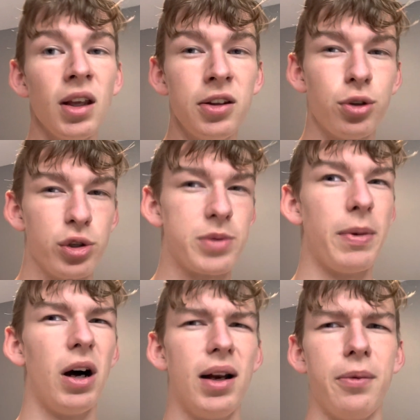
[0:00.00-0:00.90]
through
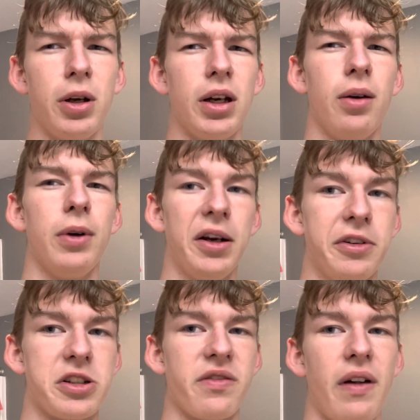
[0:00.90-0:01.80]
spawn and whatnot, whatever
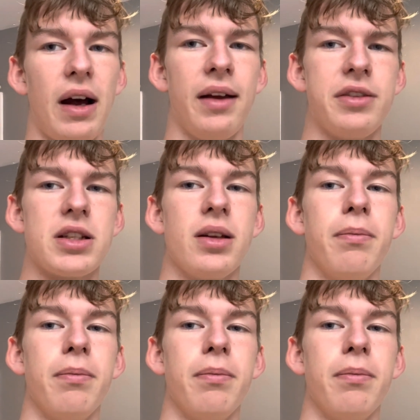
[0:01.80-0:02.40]
survives.